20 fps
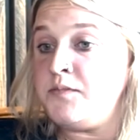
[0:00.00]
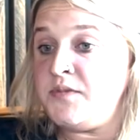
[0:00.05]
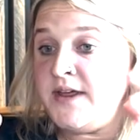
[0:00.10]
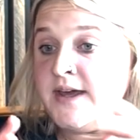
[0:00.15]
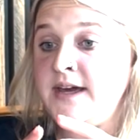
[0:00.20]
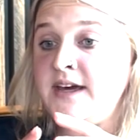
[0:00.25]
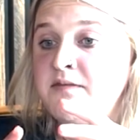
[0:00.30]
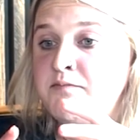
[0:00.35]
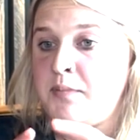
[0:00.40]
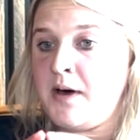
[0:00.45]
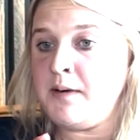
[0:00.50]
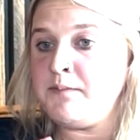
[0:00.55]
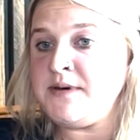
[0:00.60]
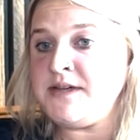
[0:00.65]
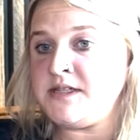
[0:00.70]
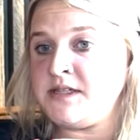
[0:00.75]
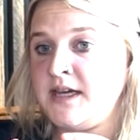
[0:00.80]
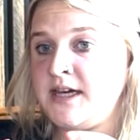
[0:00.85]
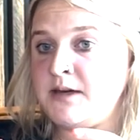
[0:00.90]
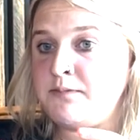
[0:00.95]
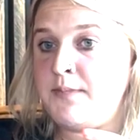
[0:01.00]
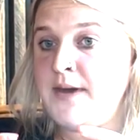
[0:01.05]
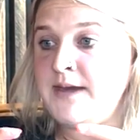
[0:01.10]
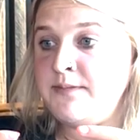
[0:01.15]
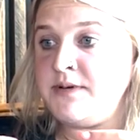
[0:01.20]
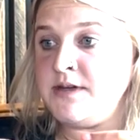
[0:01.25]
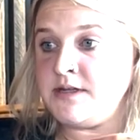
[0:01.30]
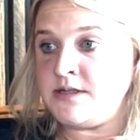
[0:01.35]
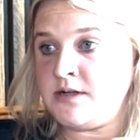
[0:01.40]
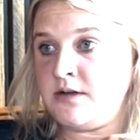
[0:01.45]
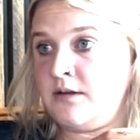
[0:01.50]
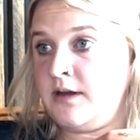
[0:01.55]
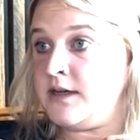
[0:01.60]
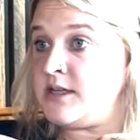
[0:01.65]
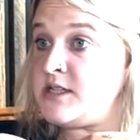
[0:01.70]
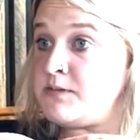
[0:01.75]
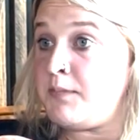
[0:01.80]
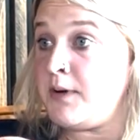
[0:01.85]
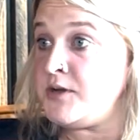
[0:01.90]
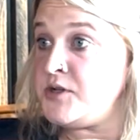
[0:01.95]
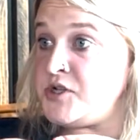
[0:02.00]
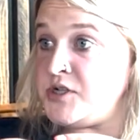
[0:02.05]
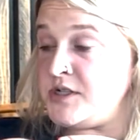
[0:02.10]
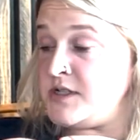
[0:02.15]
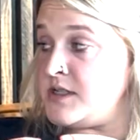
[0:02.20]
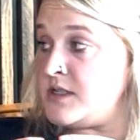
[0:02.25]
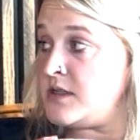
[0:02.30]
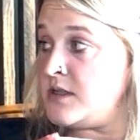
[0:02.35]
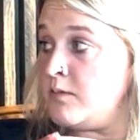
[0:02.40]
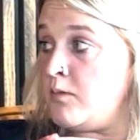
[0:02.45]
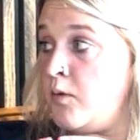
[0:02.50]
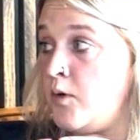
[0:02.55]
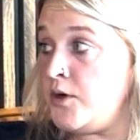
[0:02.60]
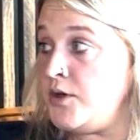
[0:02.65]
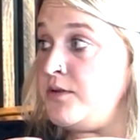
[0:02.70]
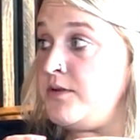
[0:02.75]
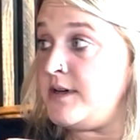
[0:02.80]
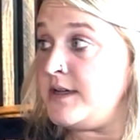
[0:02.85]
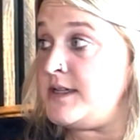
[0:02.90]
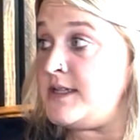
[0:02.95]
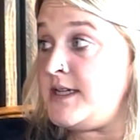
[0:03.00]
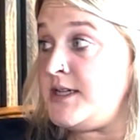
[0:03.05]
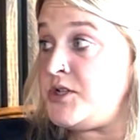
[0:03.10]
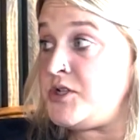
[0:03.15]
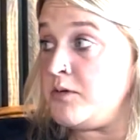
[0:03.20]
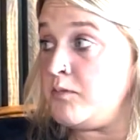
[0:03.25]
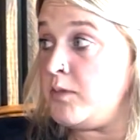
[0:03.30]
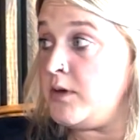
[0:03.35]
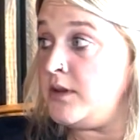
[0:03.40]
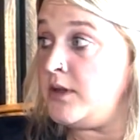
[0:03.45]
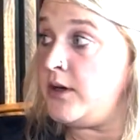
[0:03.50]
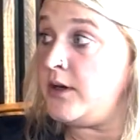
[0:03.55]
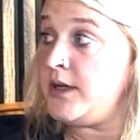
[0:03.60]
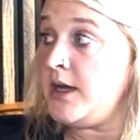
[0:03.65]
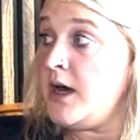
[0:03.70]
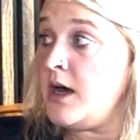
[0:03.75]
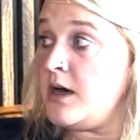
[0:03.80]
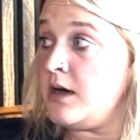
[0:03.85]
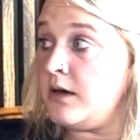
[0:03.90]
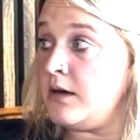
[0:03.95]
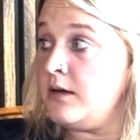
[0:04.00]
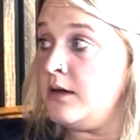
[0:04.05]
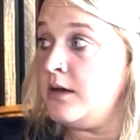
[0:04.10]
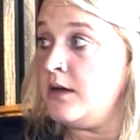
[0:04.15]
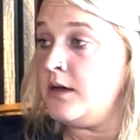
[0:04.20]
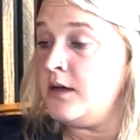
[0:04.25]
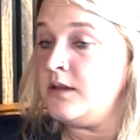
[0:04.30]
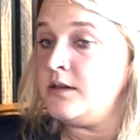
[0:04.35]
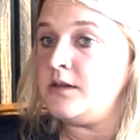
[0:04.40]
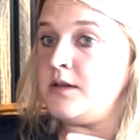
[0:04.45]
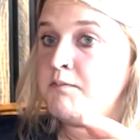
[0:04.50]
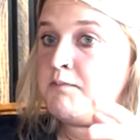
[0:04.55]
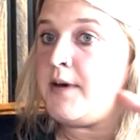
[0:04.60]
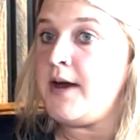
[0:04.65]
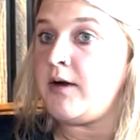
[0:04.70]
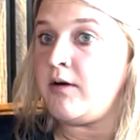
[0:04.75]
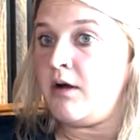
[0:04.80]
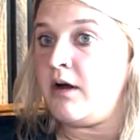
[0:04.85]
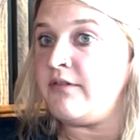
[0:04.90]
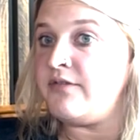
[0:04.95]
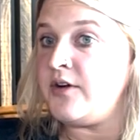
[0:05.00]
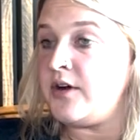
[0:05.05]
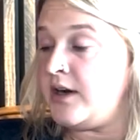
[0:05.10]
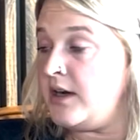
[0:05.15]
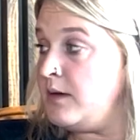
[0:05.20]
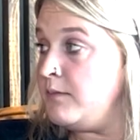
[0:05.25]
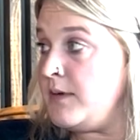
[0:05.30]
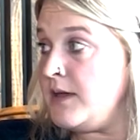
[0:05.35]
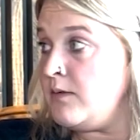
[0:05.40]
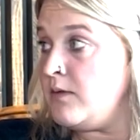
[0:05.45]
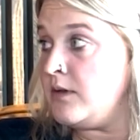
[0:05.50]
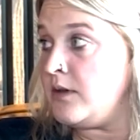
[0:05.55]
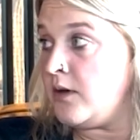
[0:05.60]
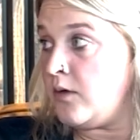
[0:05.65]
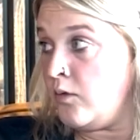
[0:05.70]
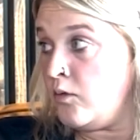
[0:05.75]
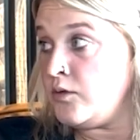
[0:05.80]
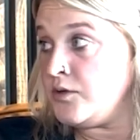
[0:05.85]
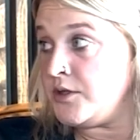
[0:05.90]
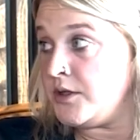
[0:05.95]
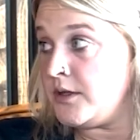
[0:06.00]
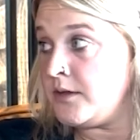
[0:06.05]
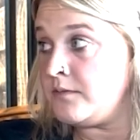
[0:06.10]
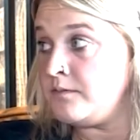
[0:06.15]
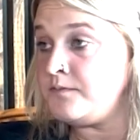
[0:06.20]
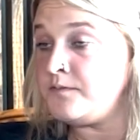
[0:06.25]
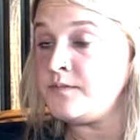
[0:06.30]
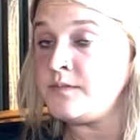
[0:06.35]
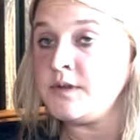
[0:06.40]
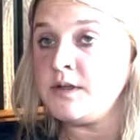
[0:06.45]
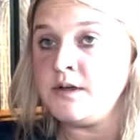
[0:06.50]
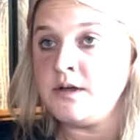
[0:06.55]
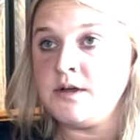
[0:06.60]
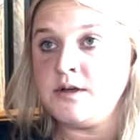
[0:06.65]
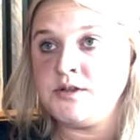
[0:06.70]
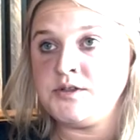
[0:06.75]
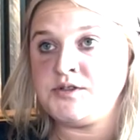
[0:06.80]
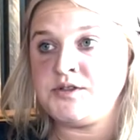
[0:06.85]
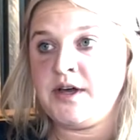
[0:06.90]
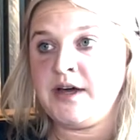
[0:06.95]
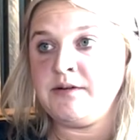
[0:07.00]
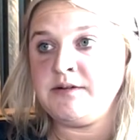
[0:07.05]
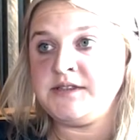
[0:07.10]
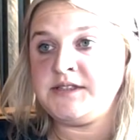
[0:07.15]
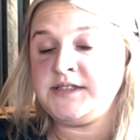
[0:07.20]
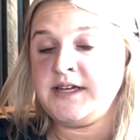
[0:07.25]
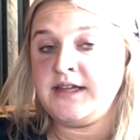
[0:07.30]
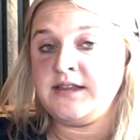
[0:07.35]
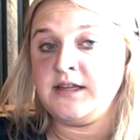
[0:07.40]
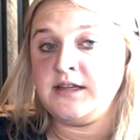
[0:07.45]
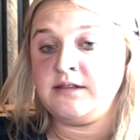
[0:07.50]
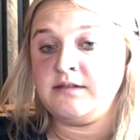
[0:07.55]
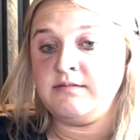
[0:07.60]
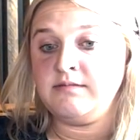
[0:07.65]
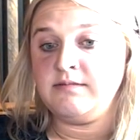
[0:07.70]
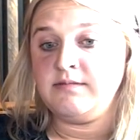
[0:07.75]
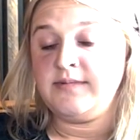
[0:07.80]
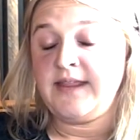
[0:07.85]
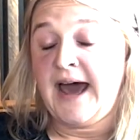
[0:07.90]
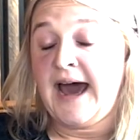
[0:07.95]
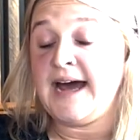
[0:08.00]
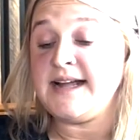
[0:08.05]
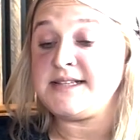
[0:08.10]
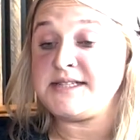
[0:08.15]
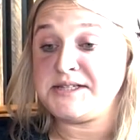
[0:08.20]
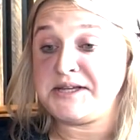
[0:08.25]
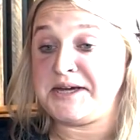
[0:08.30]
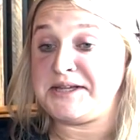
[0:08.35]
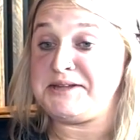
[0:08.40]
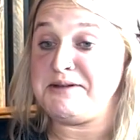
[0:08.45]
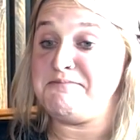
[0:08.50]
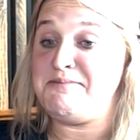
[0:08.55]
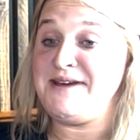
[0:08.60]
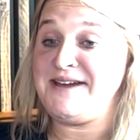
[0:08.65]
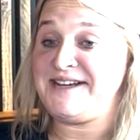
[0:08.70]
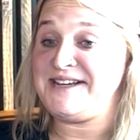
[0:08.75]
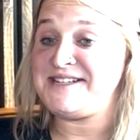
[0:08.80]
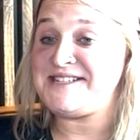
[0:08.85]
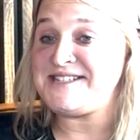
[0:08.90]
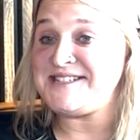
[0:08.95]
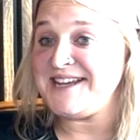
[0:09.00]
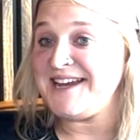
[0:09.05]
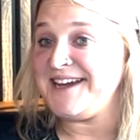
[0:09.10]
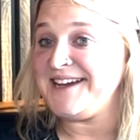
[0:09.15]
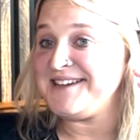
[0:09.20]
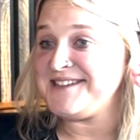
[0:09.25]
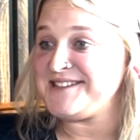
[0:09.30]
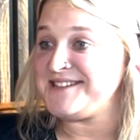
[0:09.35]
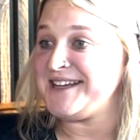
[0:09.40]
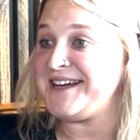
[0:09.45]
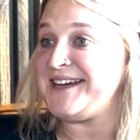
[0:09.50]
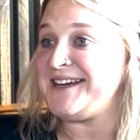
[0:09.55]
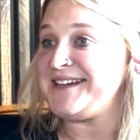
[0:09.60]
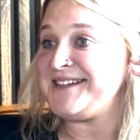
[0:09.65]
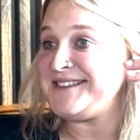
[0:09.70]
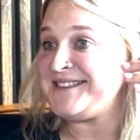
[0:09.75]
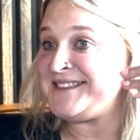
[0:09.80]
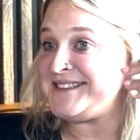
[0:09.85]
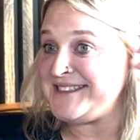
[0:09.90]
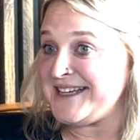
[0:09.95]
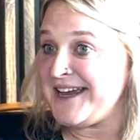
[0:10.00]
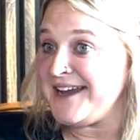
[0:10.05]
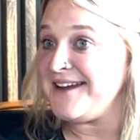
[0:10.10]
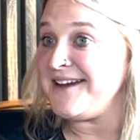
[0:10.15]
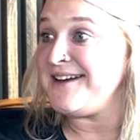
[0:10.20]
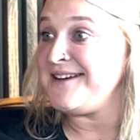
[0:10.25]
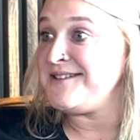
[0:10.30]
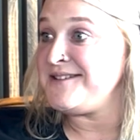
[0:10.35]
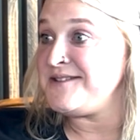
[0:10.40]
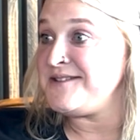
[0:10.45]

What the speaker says: Think of puppies like babies. They're like sponges. The more you can teach them when they're young, the better off they're going to be when they're older. So I would say that that's like the biggest thing is like set